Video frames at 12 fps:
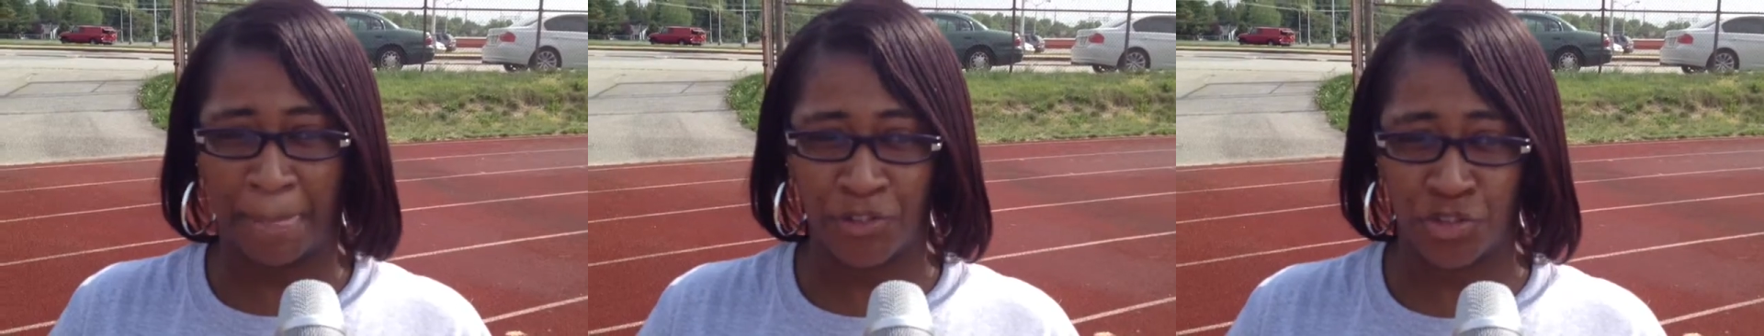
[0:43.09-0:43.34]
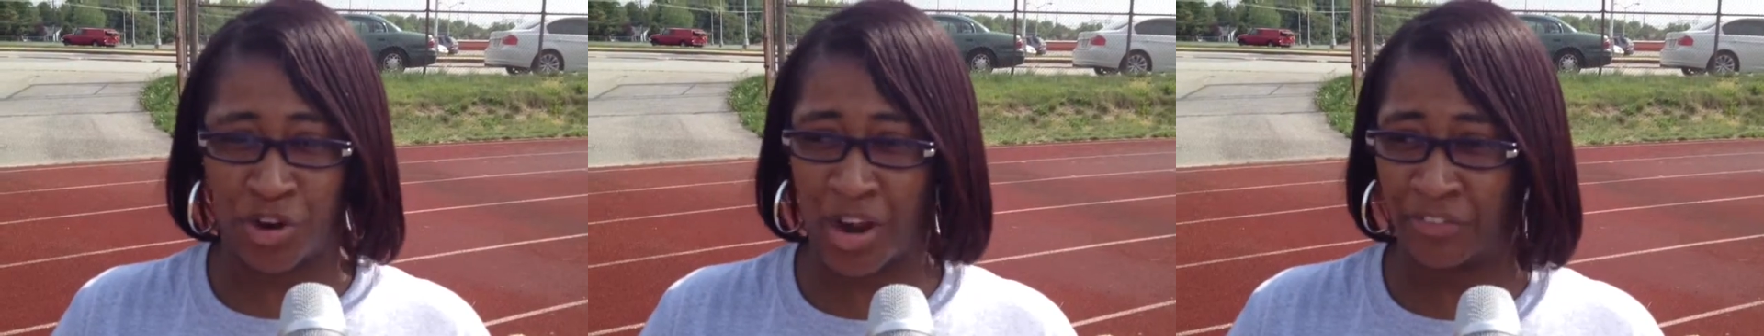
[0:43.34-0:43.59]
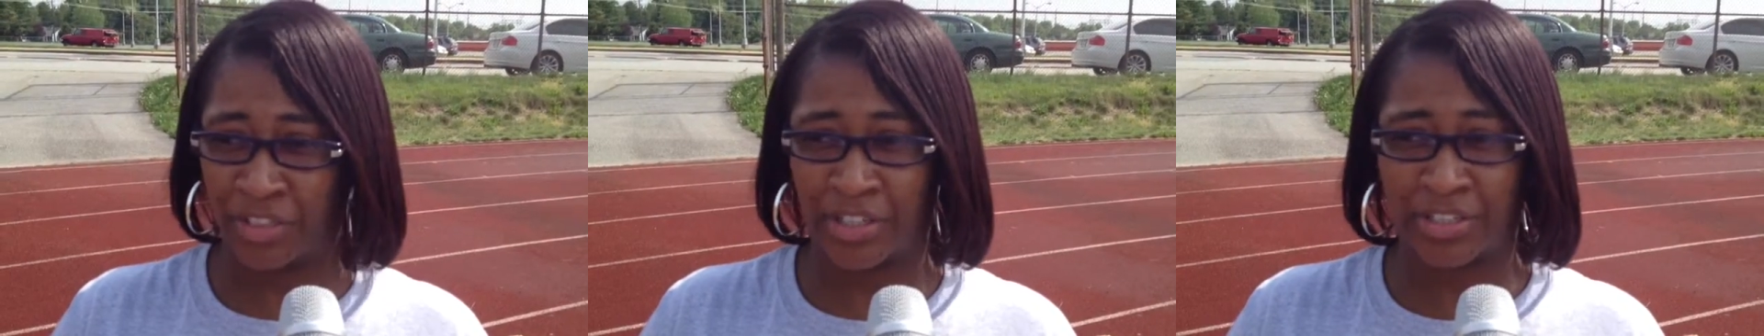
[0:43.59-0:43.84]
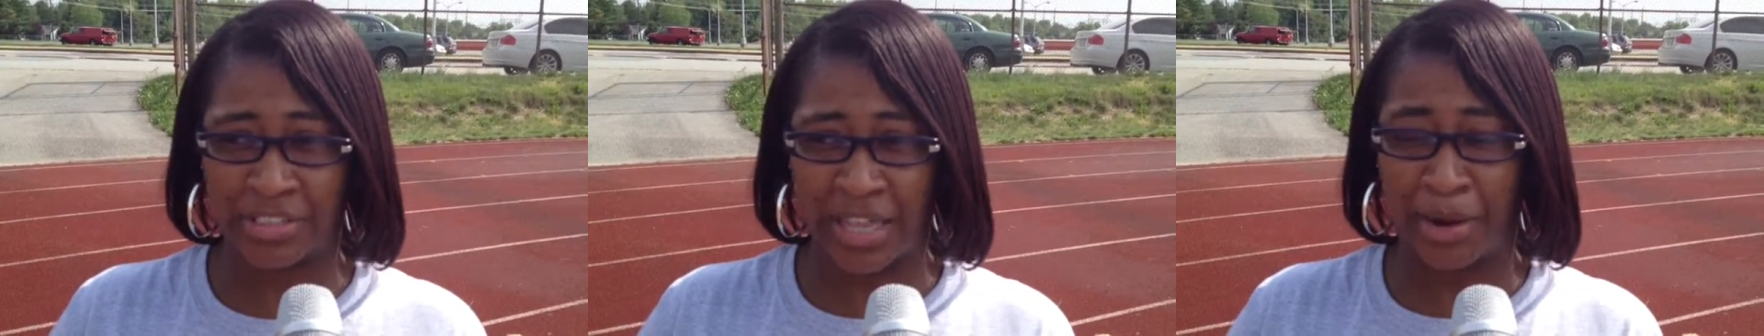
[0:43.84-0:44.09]
Traveling here,
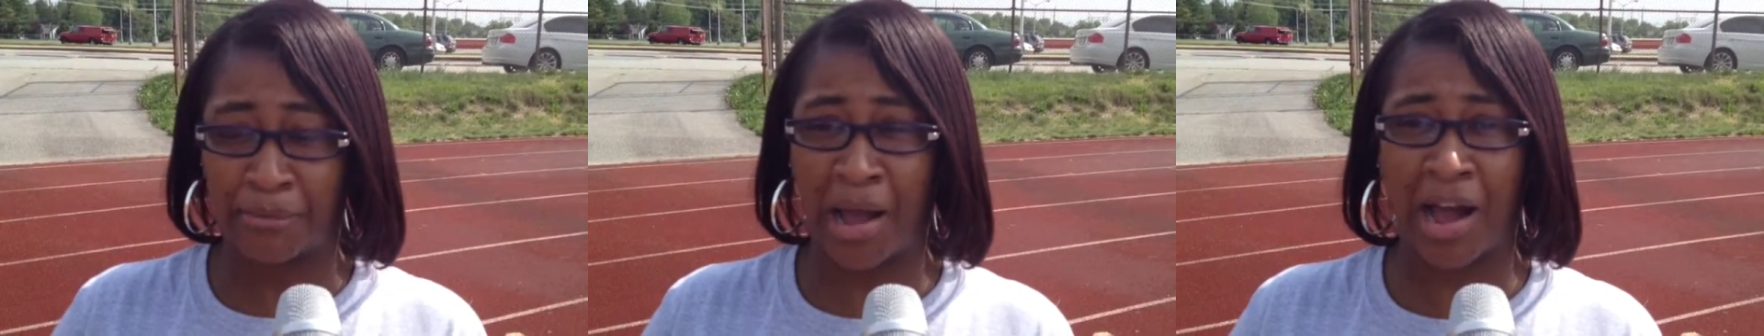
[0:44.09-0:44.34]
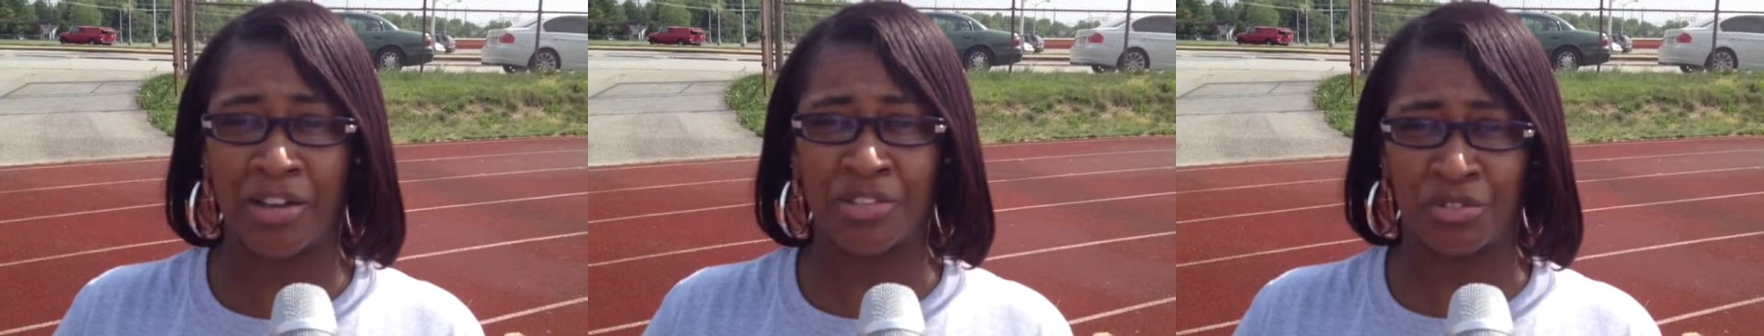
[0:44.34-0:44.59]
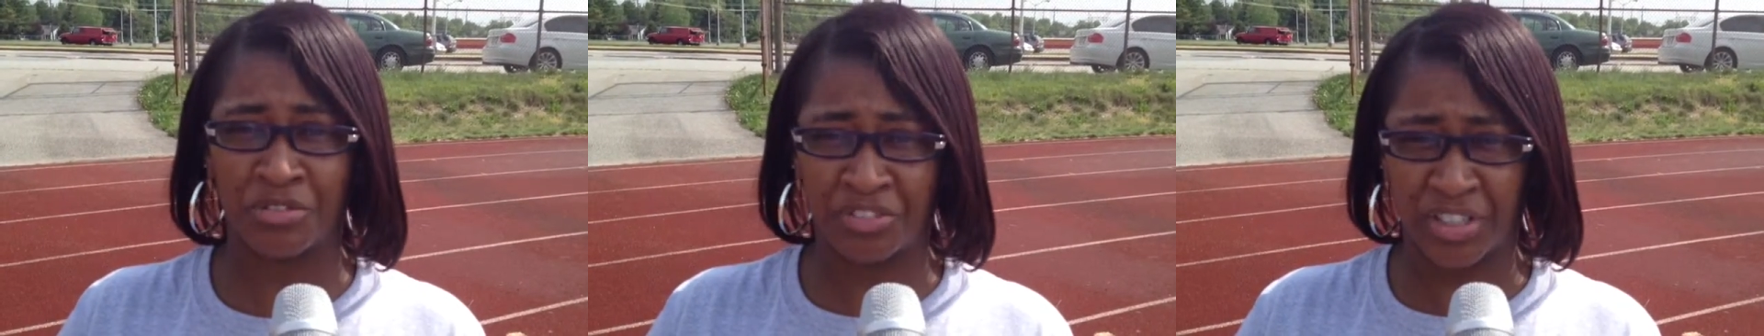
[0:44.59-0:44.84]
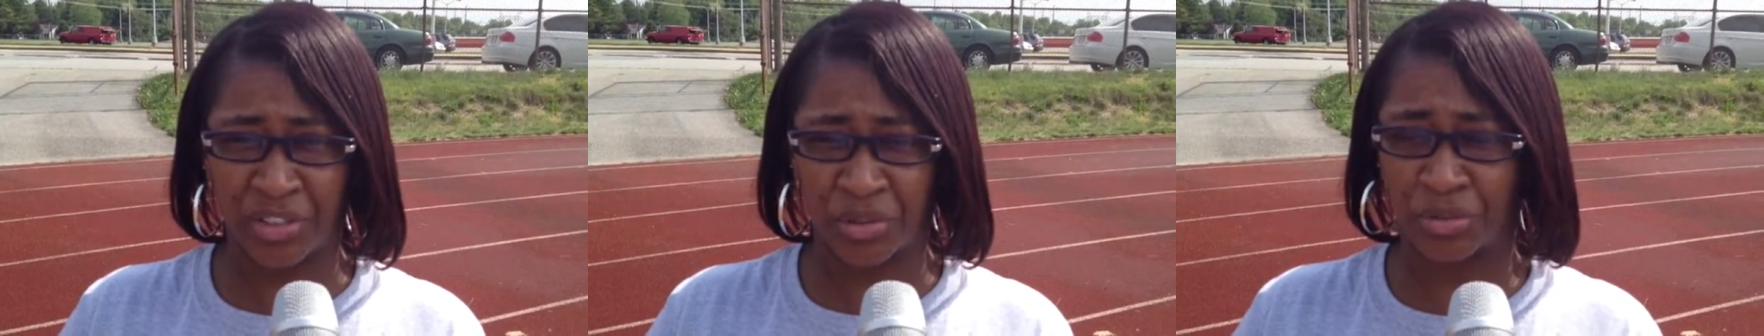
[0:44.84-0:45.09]
it's a lot of miles on the
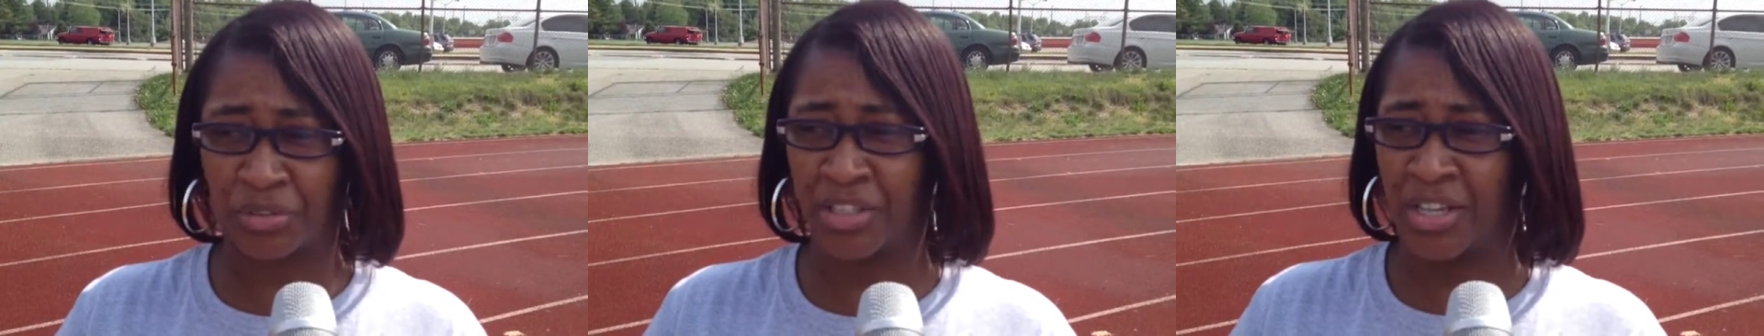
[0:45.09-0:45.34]
vehicle.